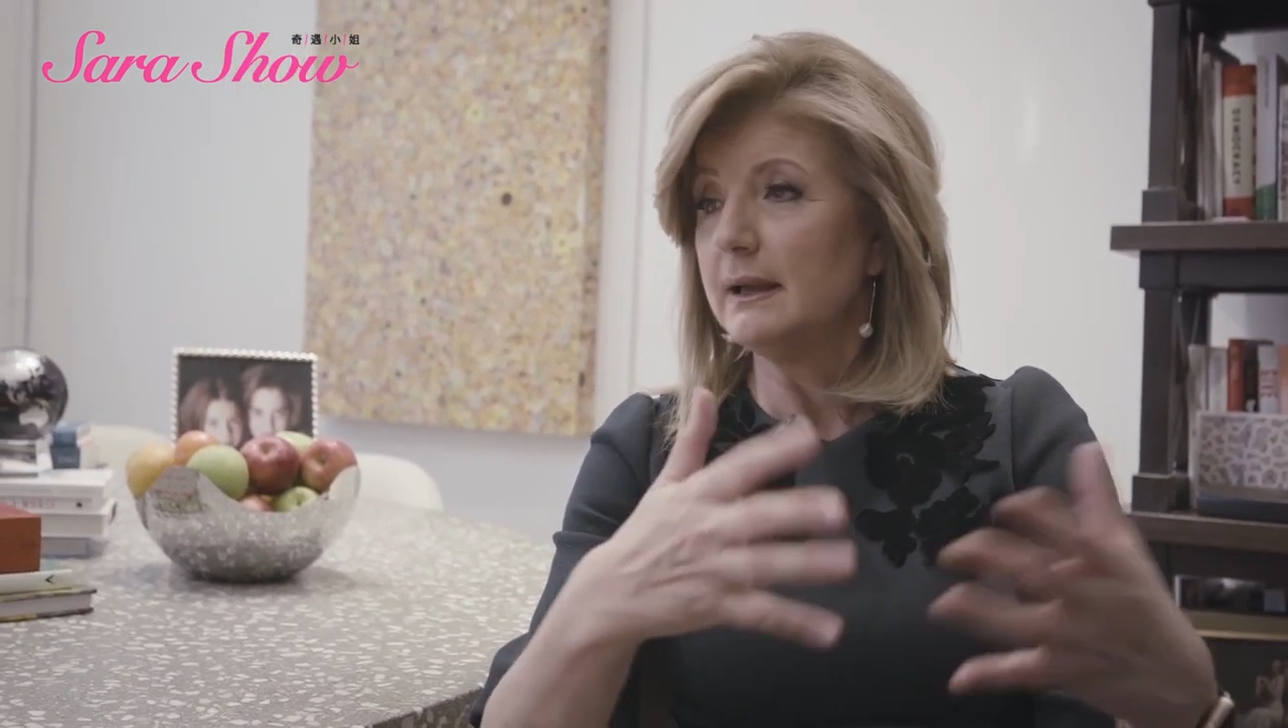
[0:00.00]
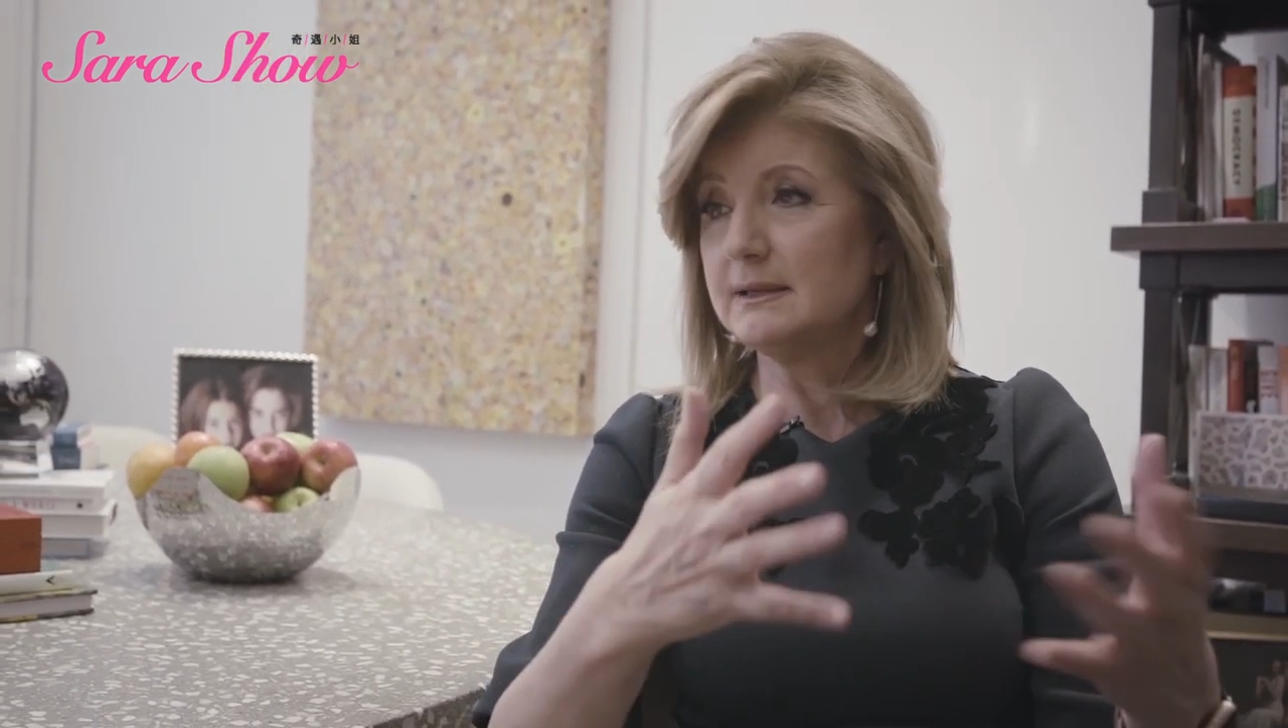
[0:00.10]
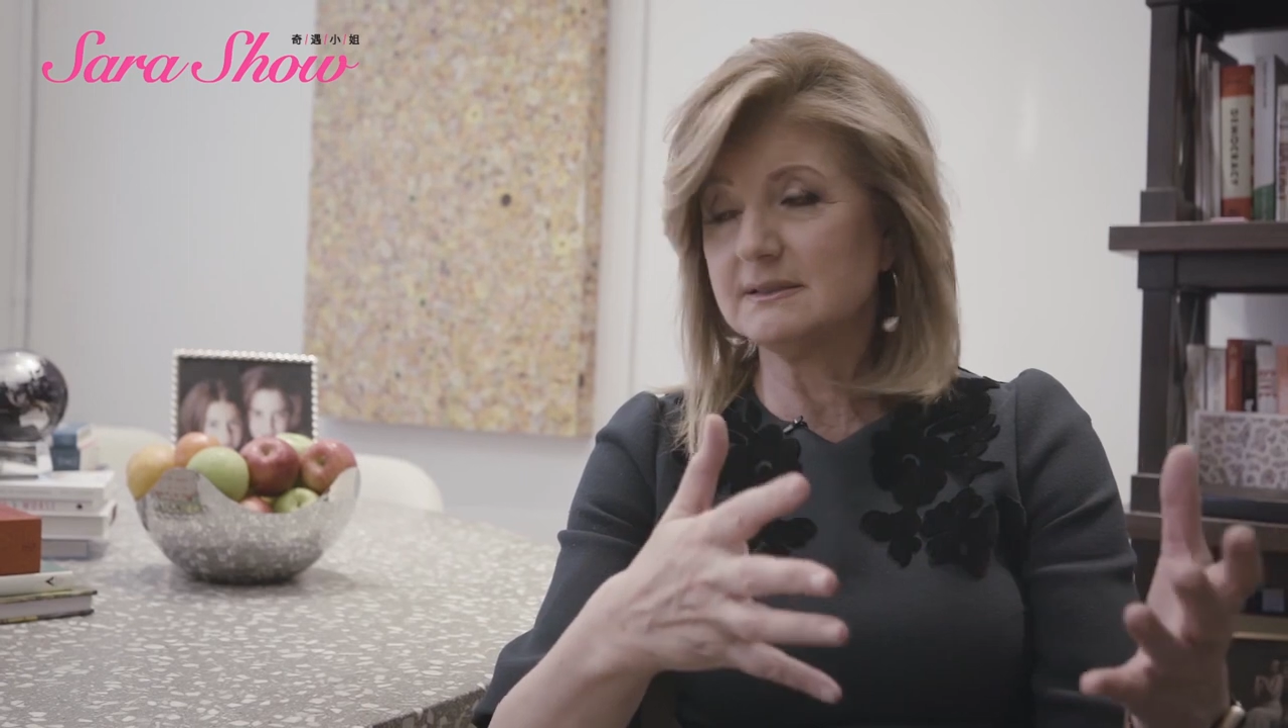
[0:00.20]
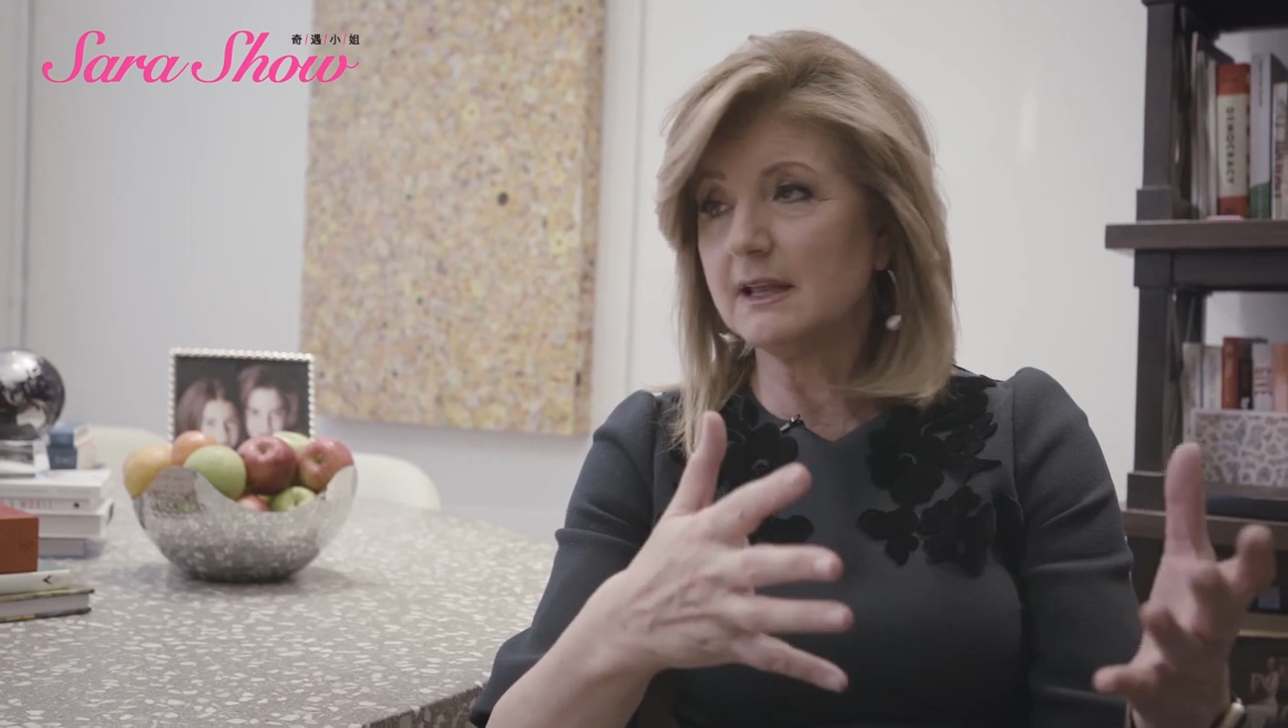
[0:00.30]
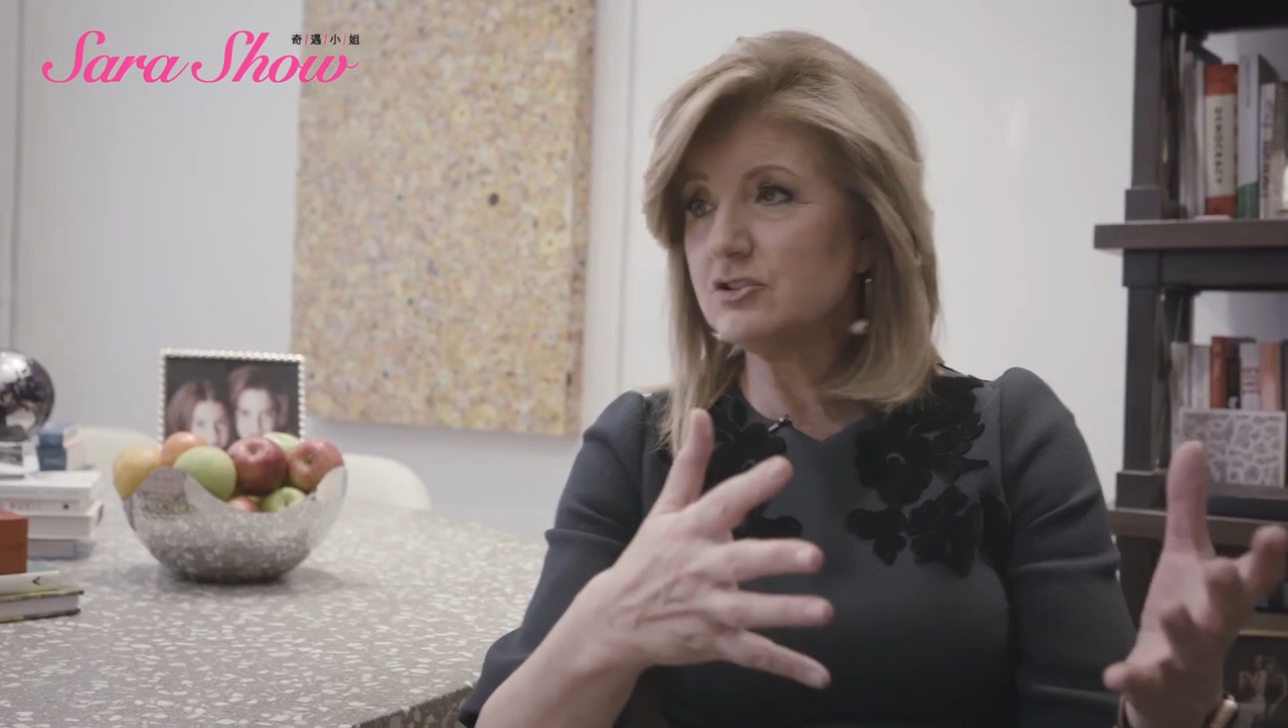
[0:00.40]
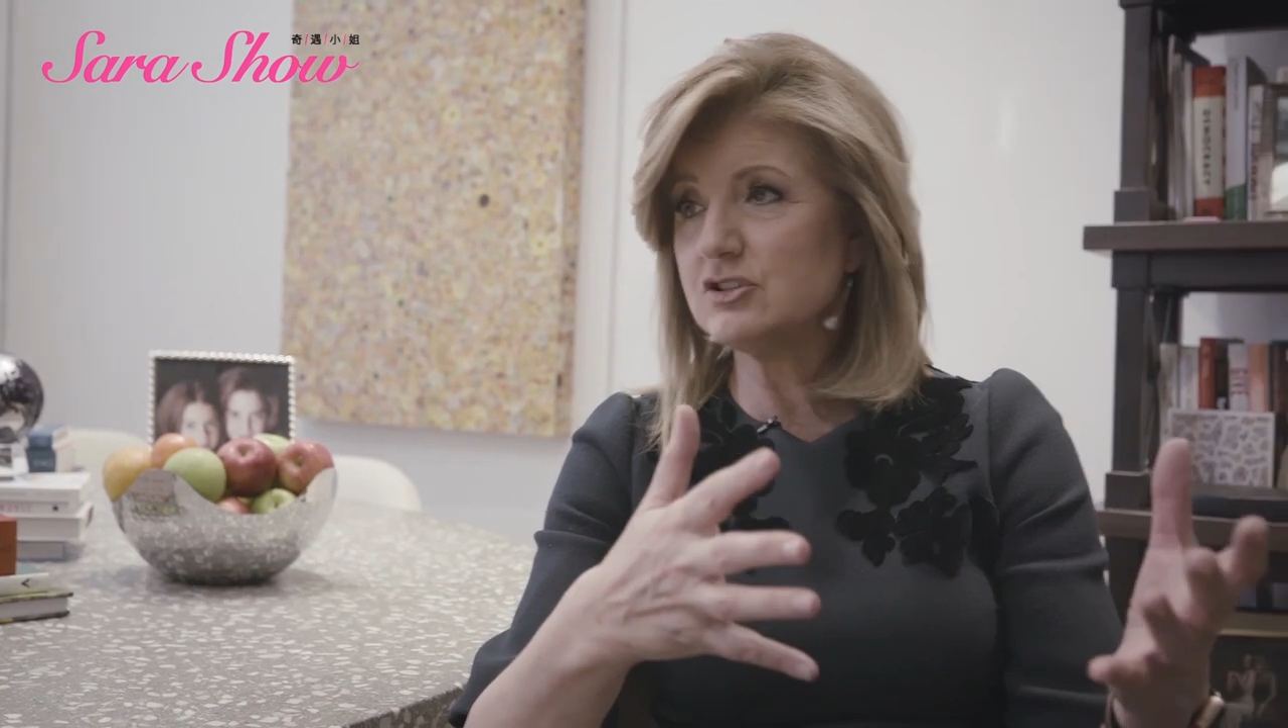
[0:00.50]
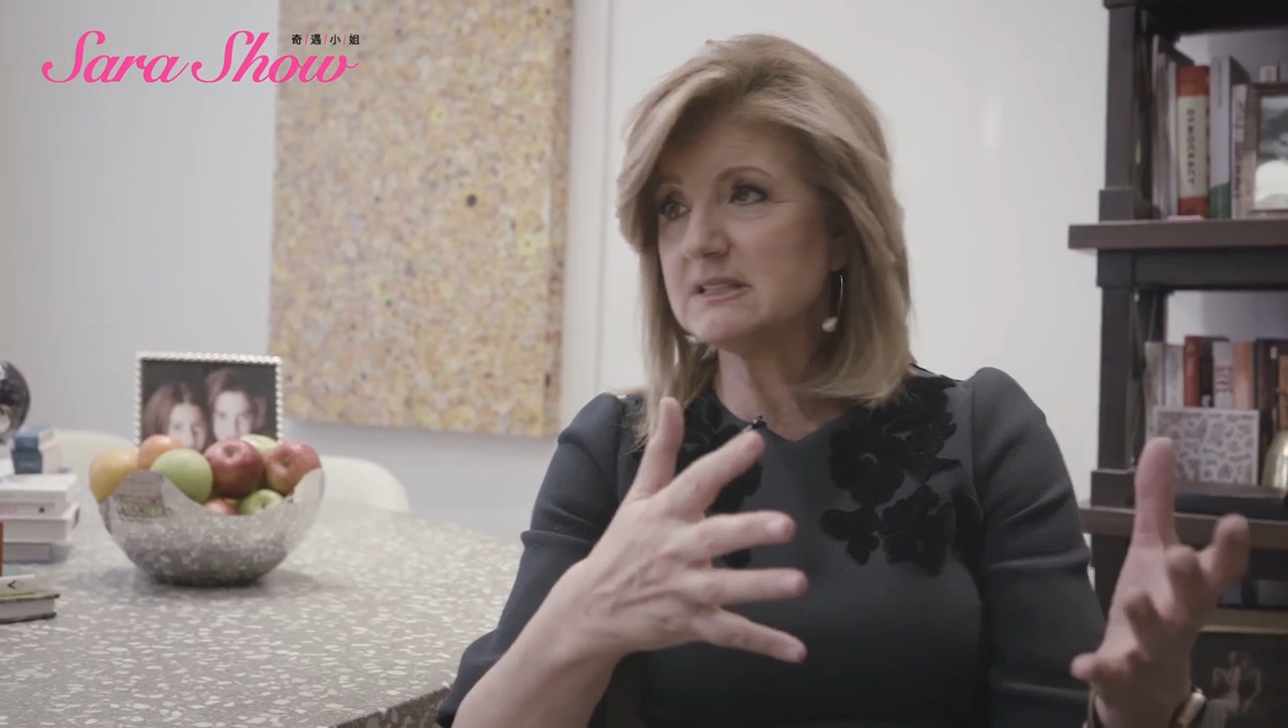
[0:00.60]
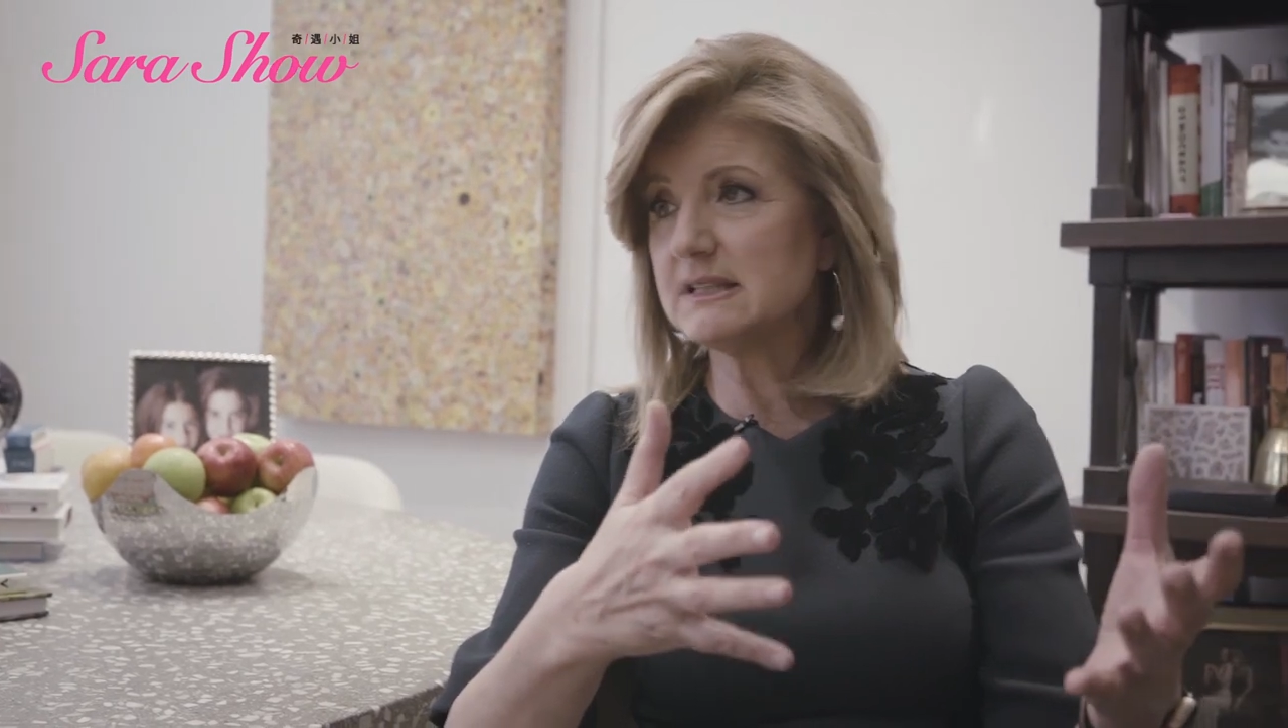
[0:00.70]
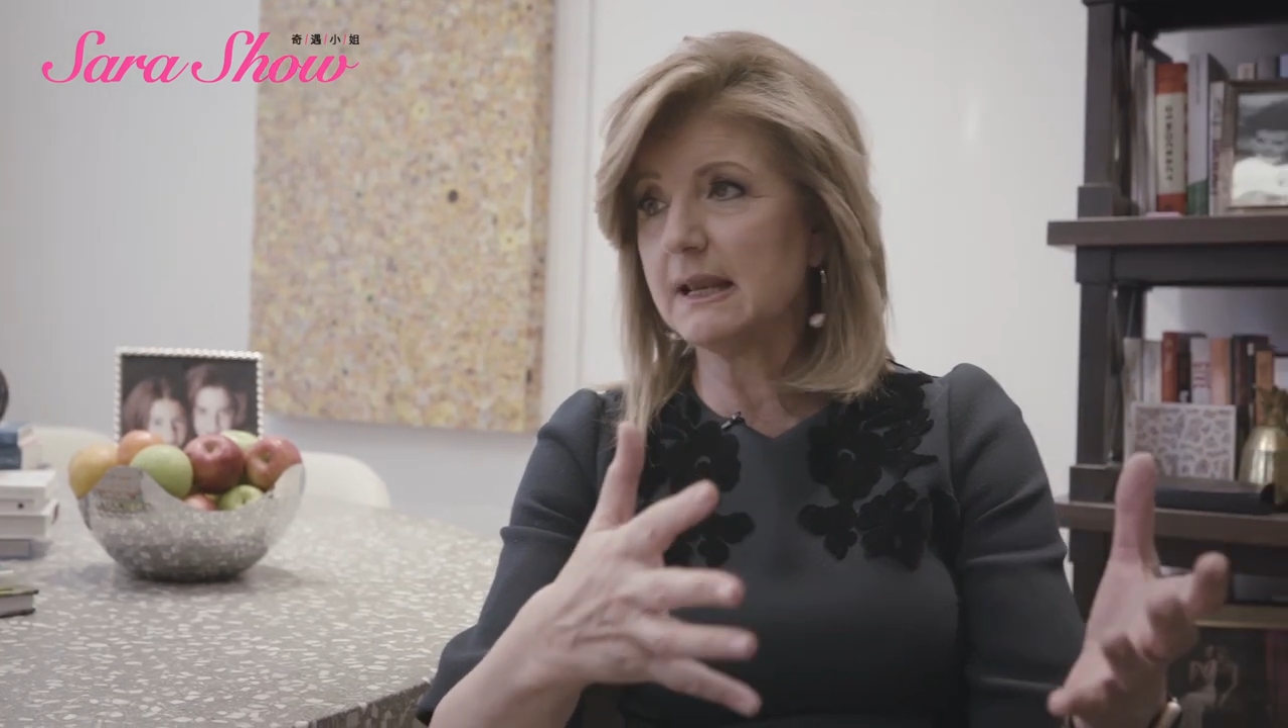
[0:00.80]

It's not just